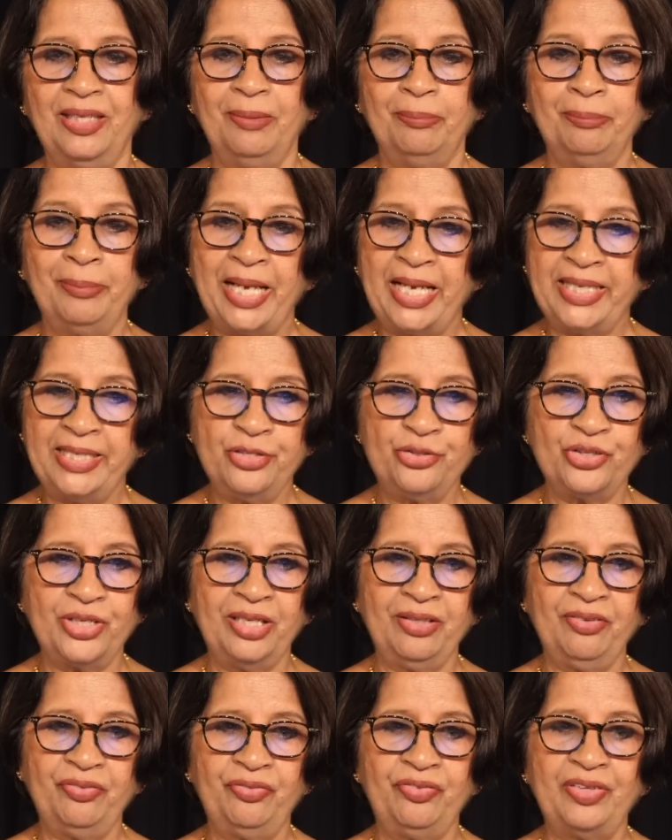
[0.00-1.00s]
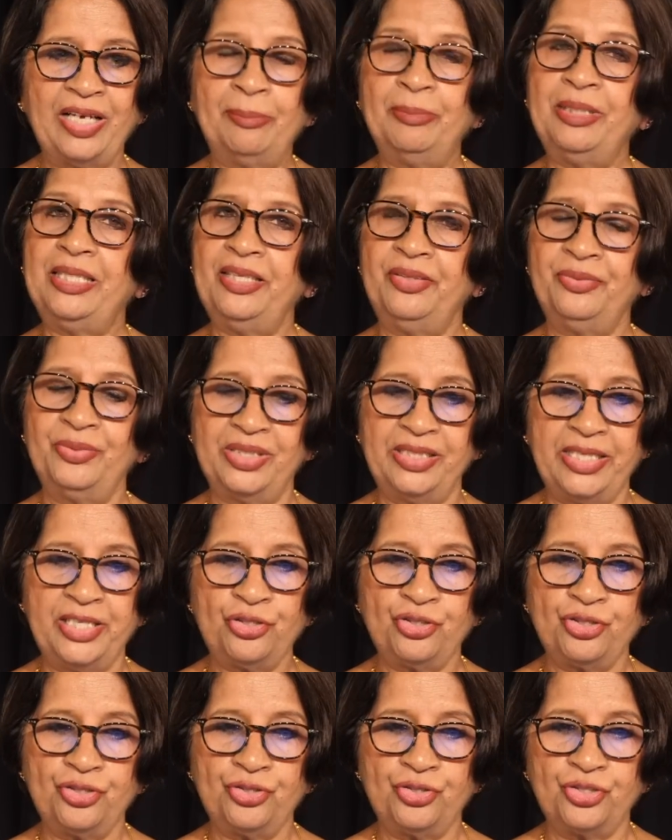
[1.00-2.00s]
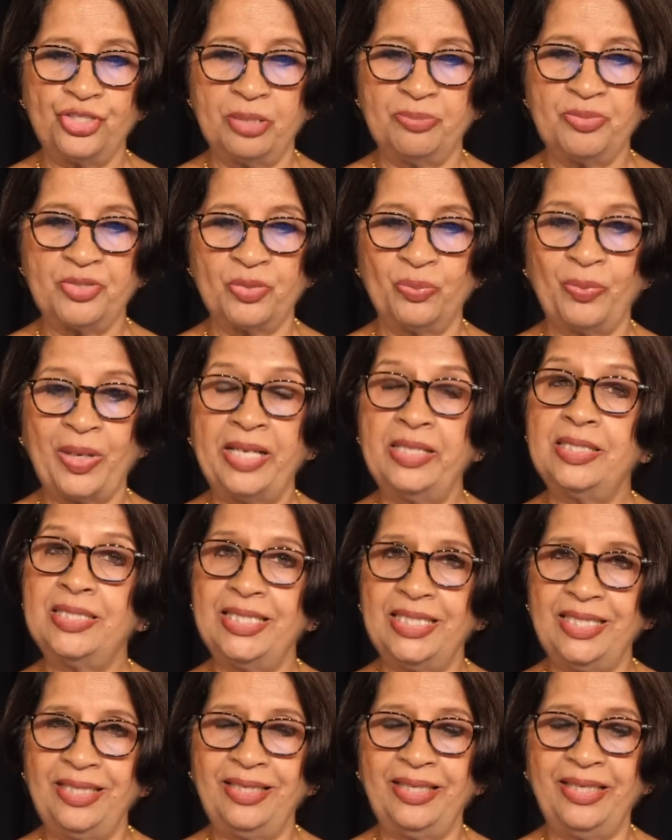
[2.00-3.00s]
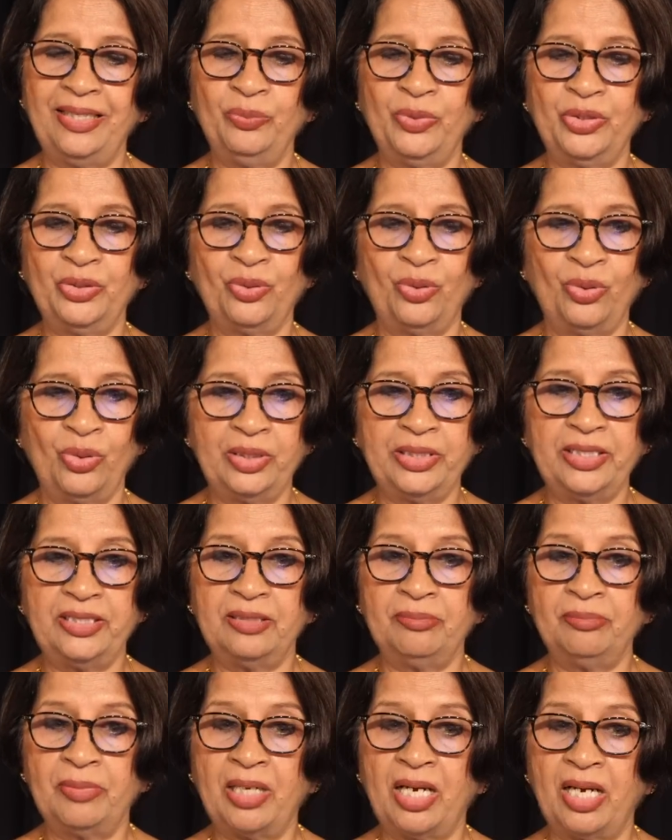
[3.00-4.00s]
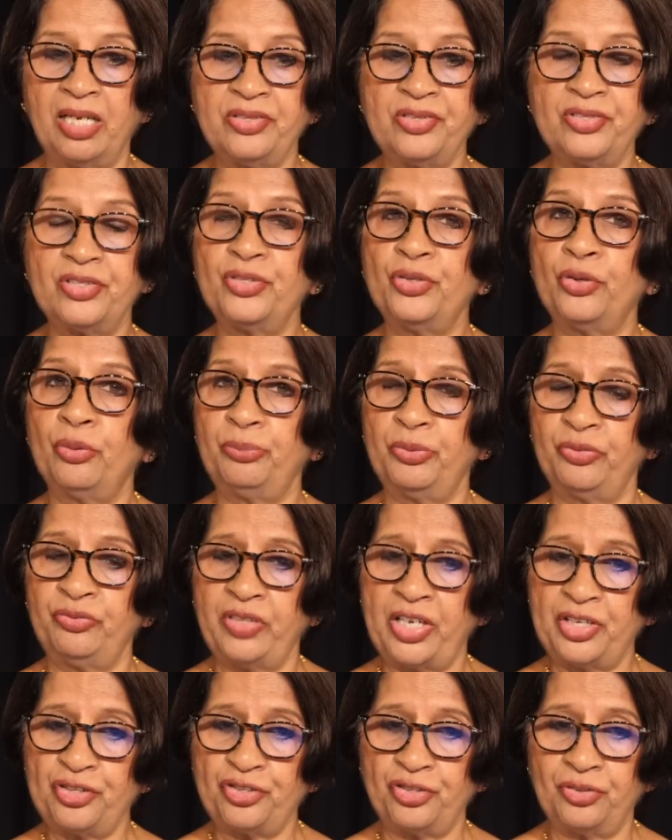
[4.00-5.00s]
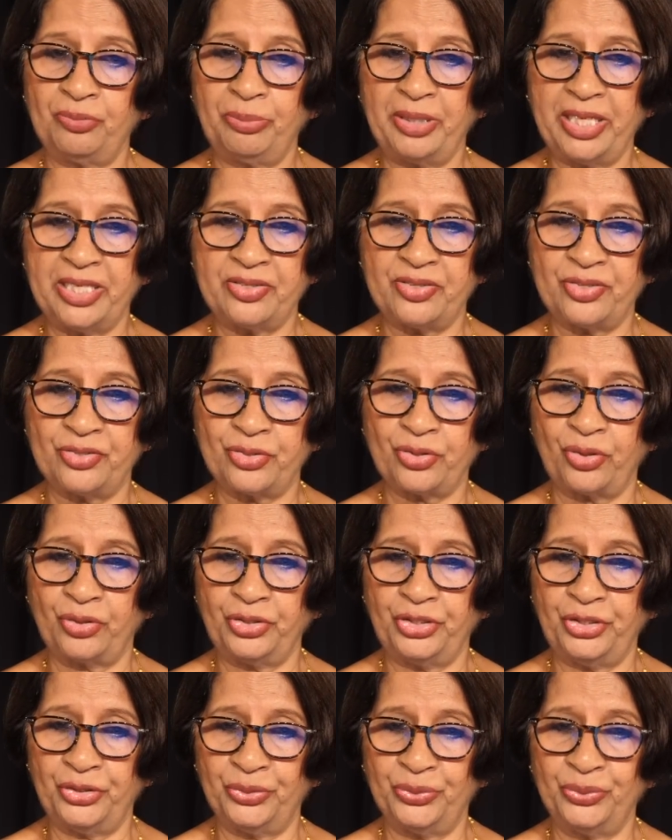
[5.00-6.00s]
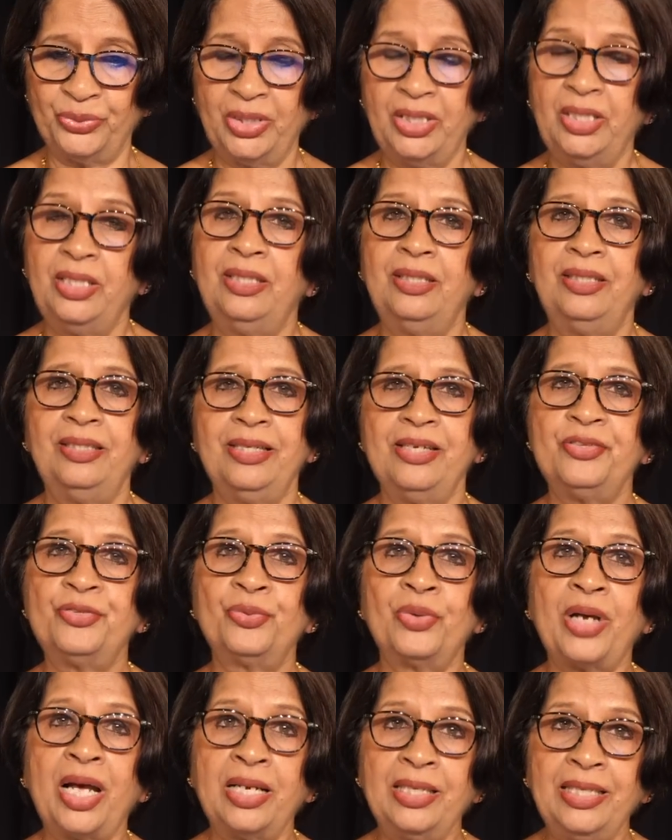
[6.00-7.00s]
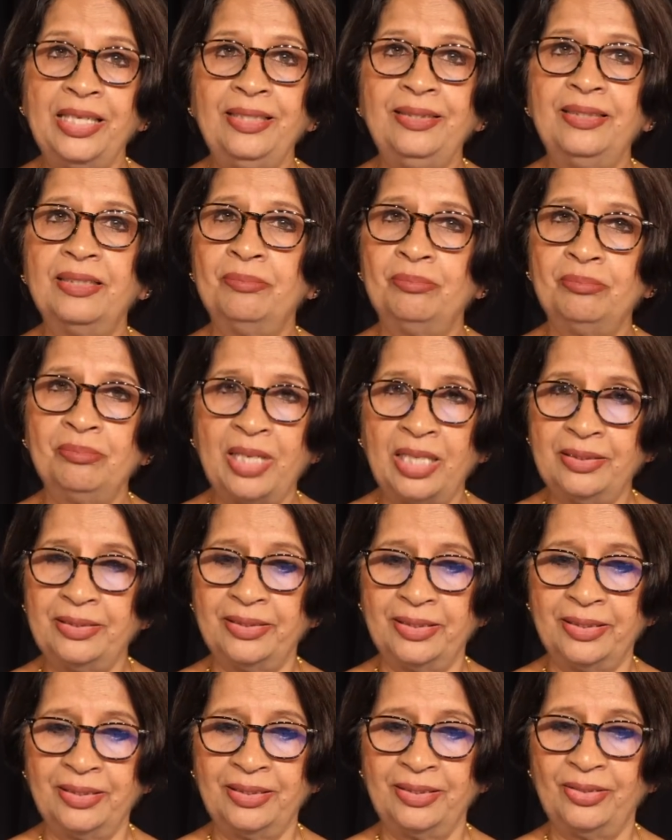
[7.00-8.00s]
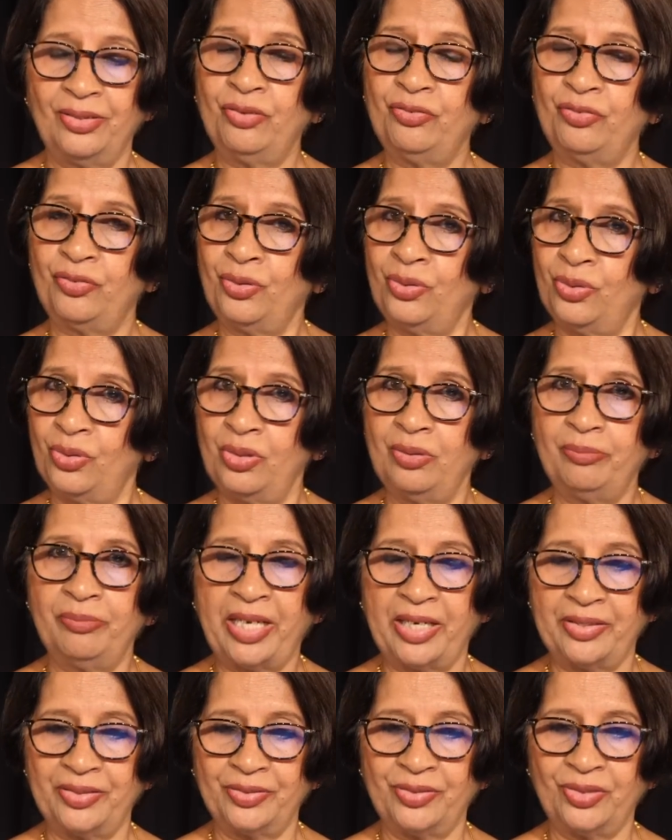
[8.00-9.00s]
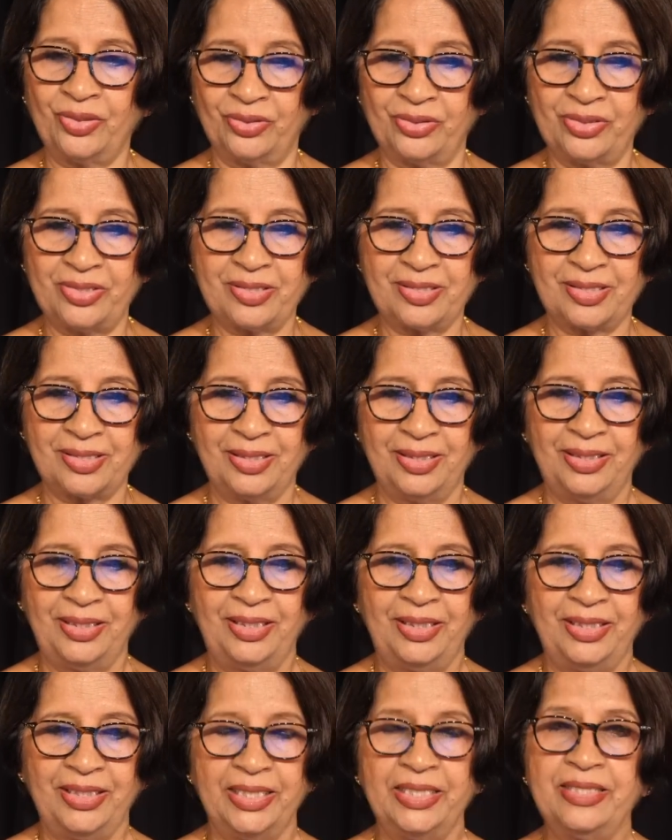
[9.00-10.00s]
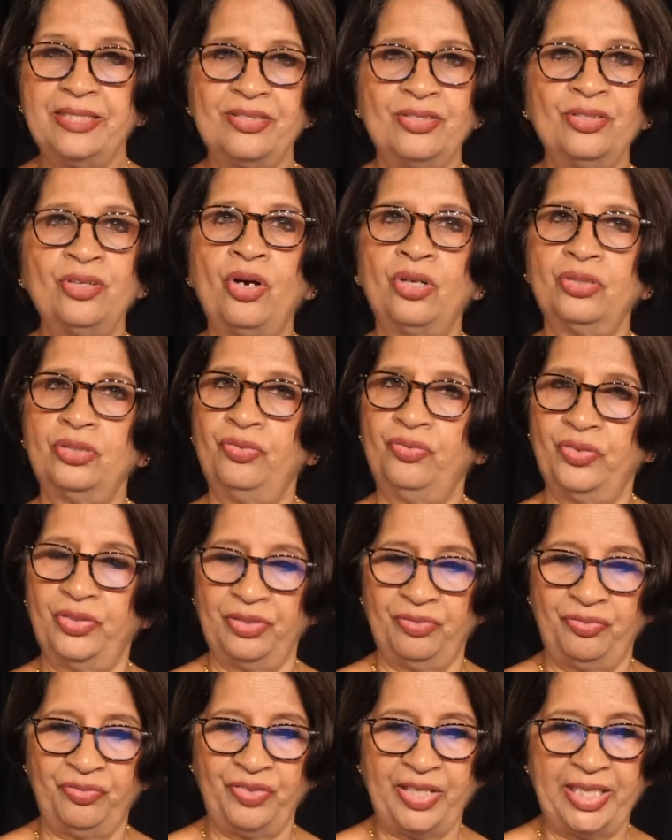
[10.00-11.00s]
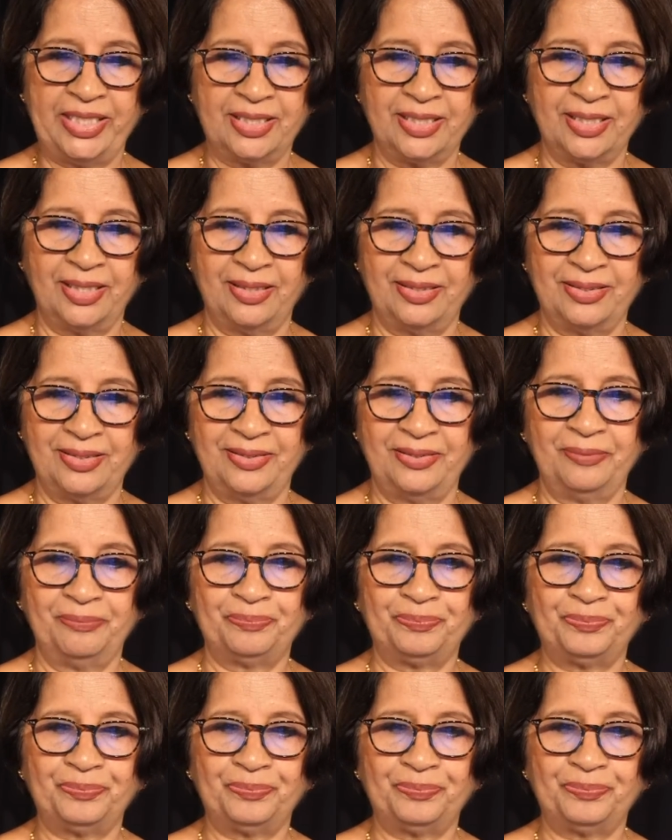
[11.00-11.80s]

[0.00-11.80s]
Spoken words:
Managing family relationships while dealing with all the demands your profession places on you is running the mother of all marathons. It is not for the faint-hearted.